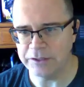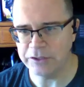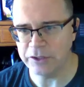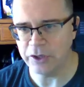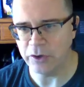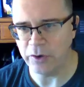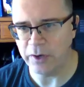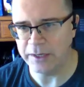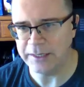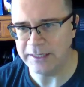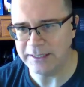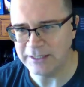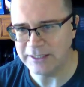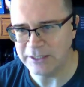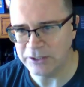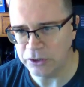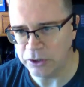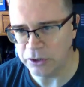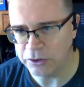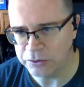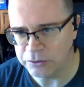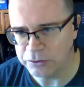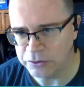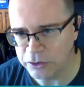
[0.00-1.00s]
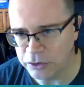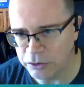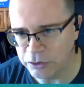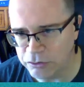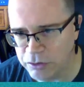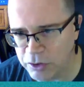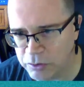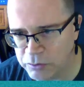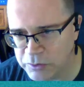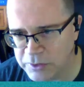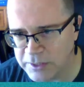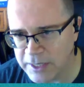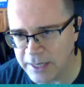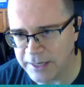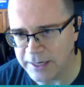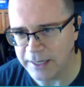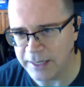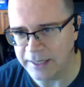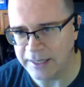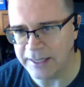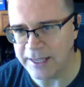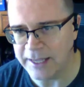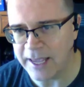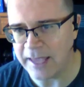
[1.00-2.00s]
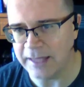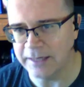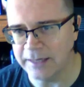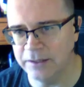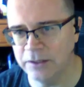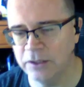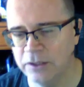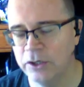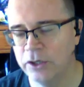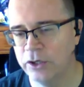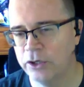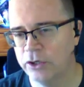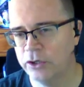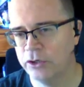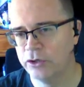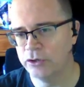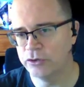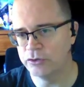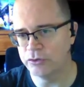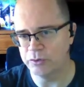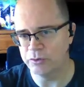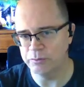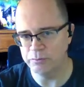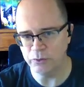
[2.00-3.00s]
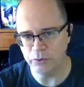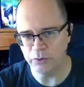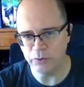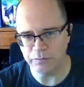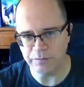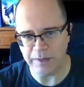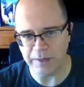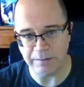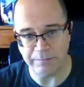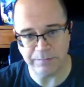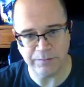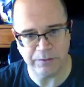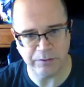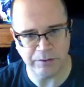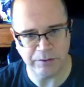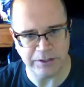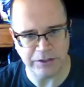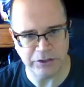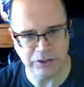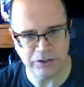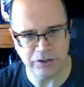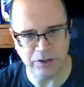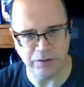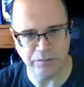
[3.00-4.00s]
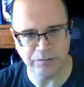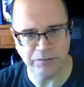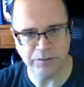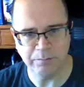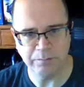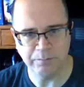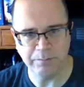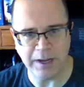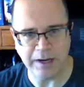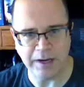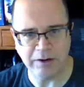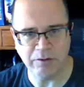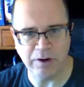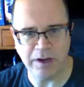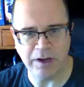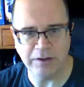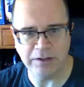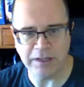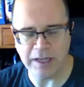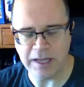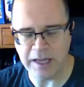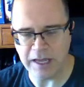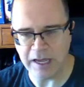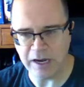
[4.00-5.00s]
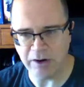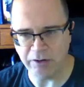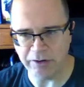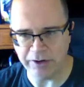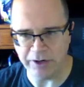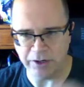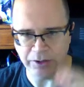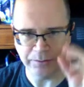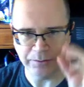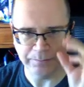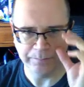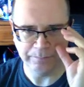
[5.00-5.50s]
So I need to do Control Z again to remove that very soft background area.